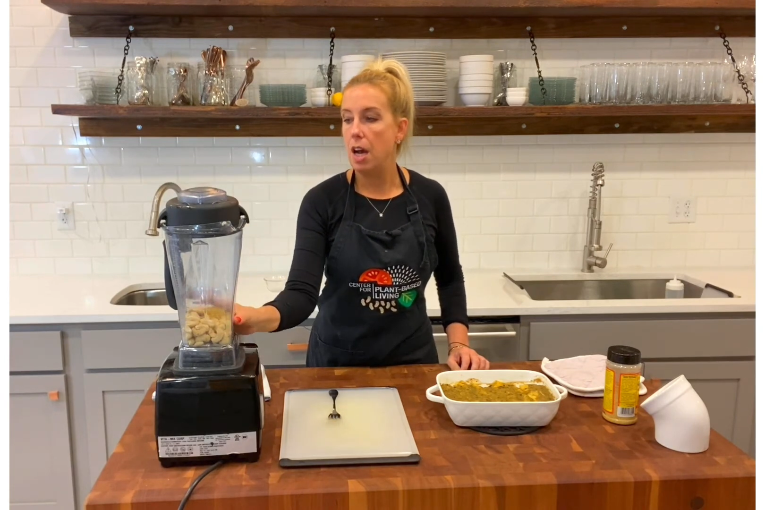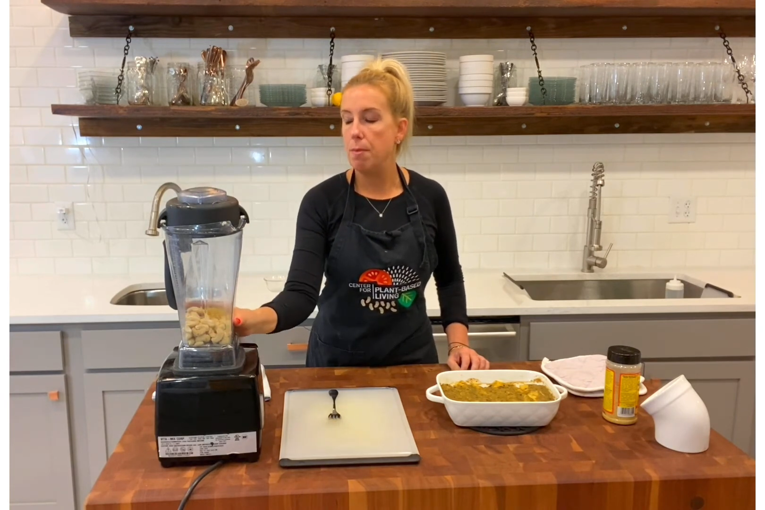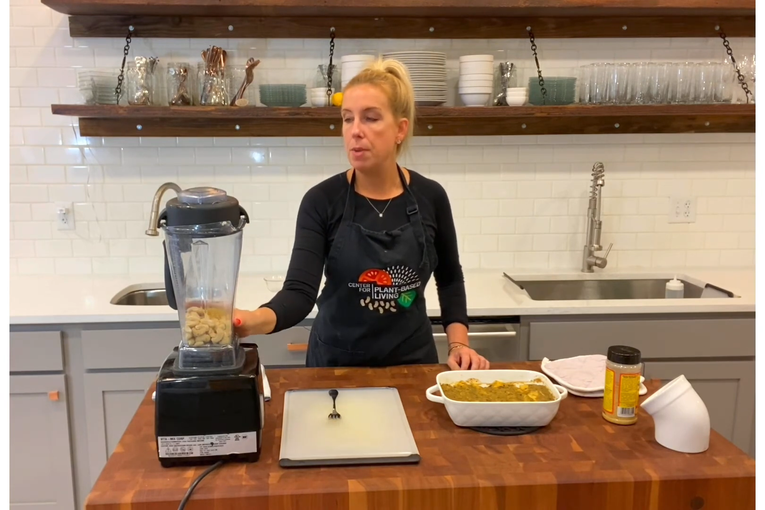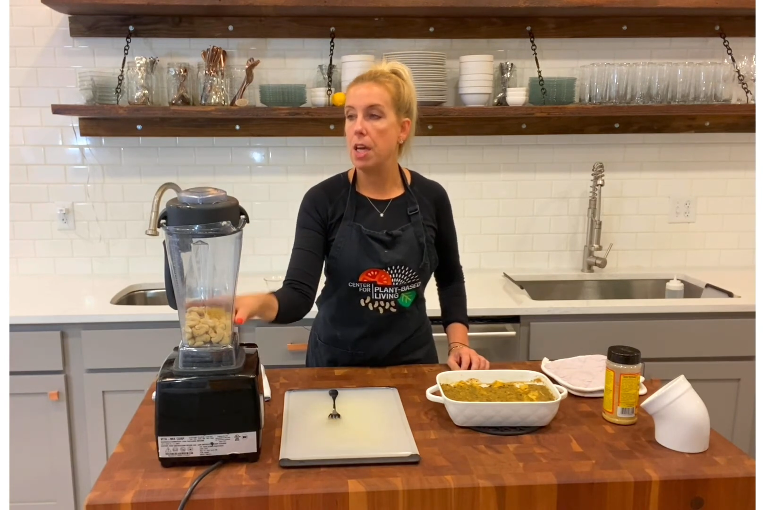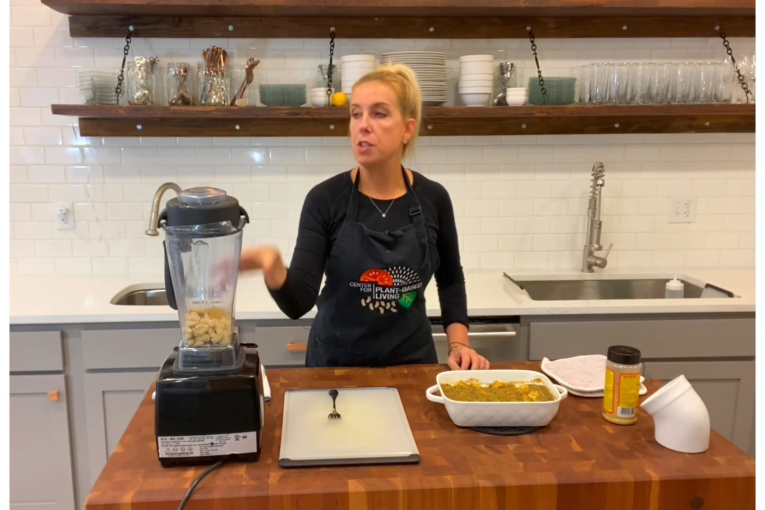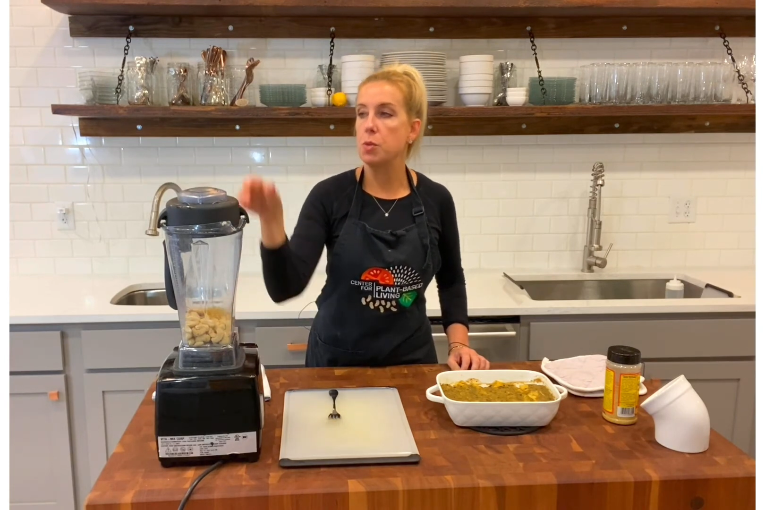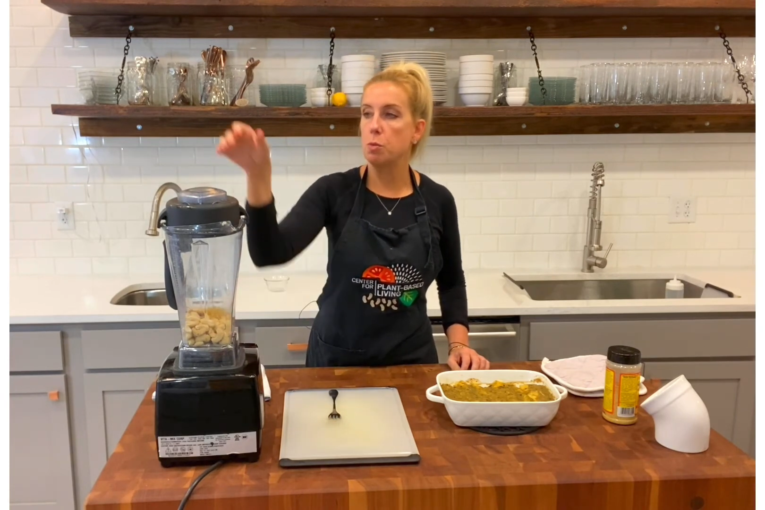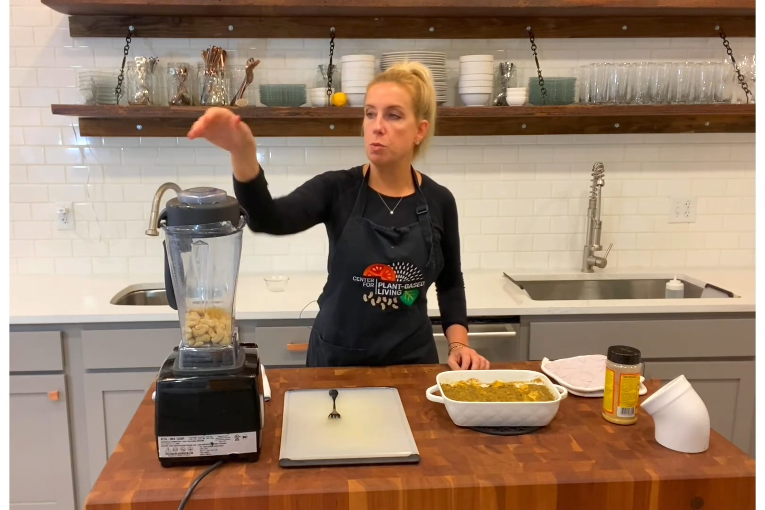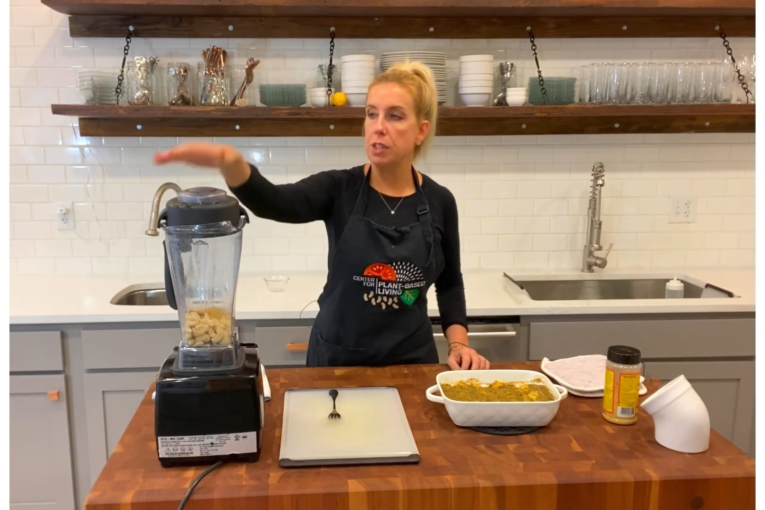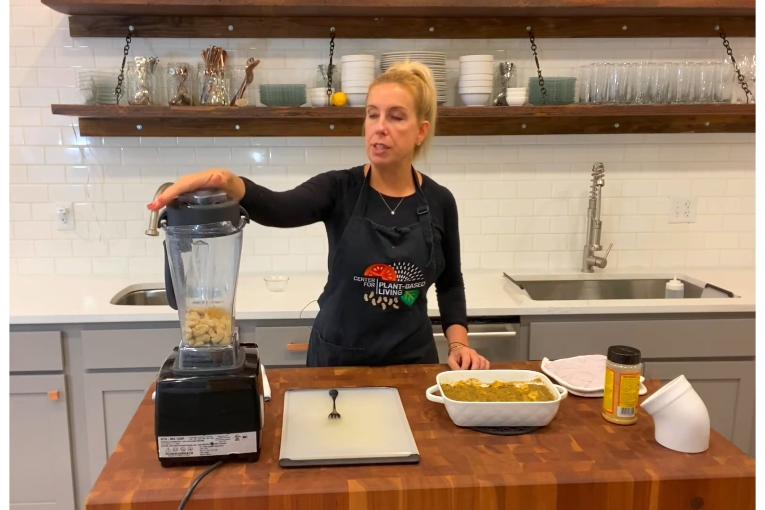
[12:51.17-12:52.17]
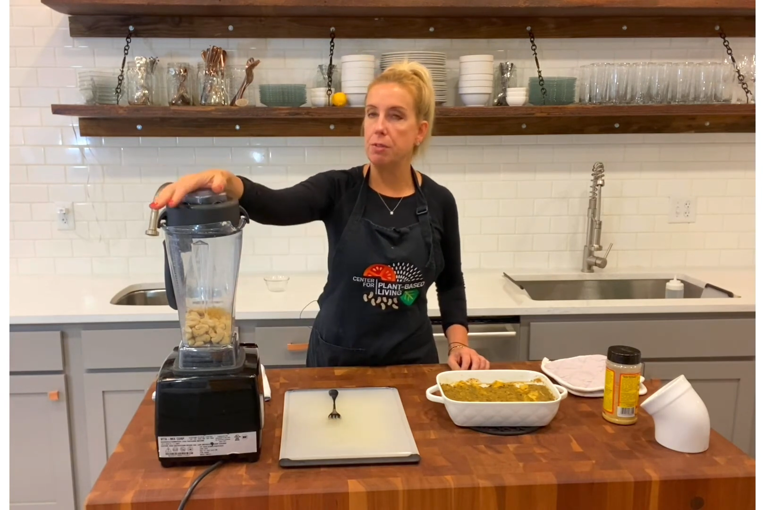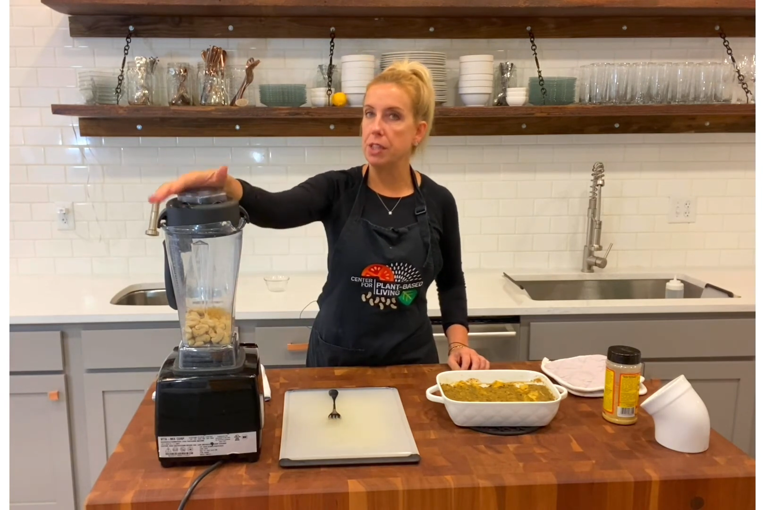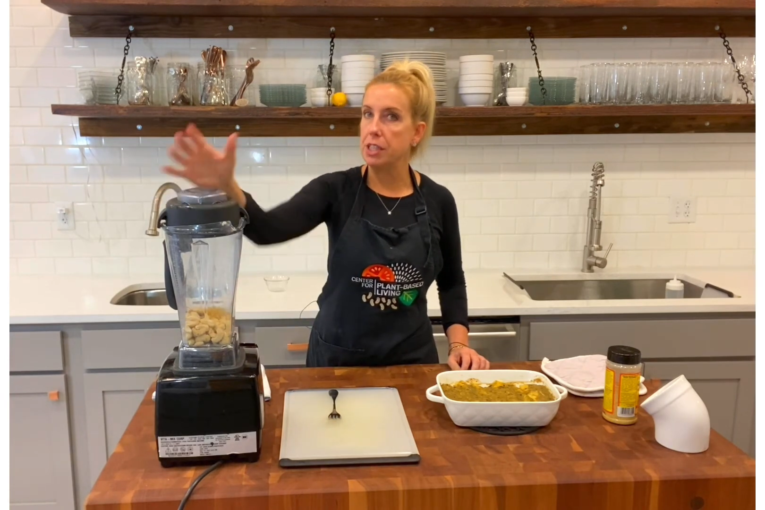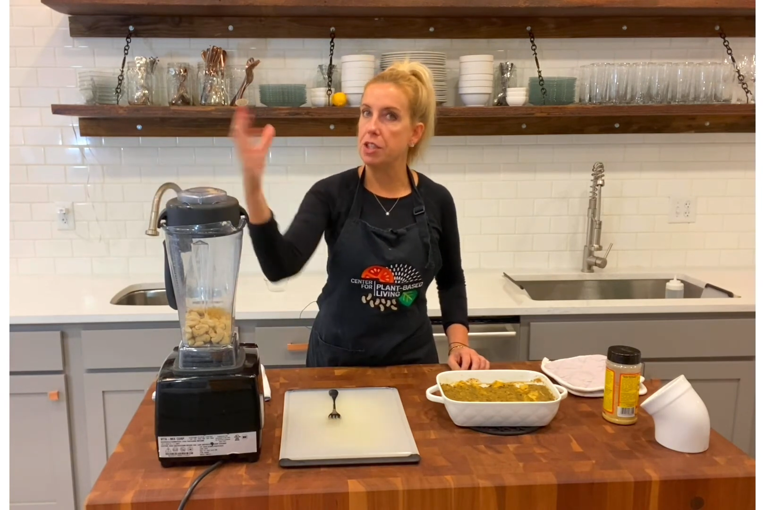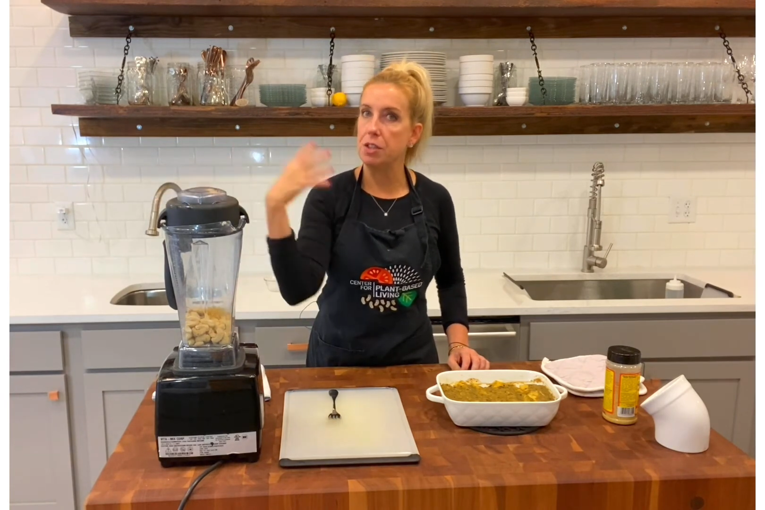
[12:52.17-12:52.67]
nuts
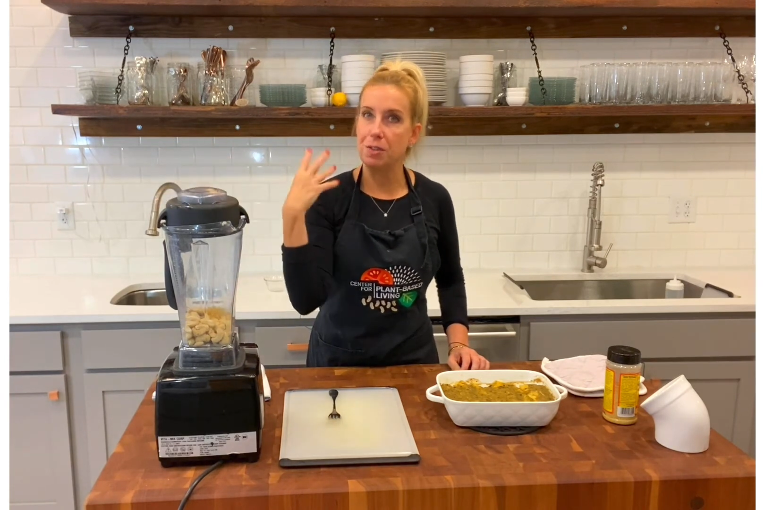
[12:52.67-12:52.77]
really do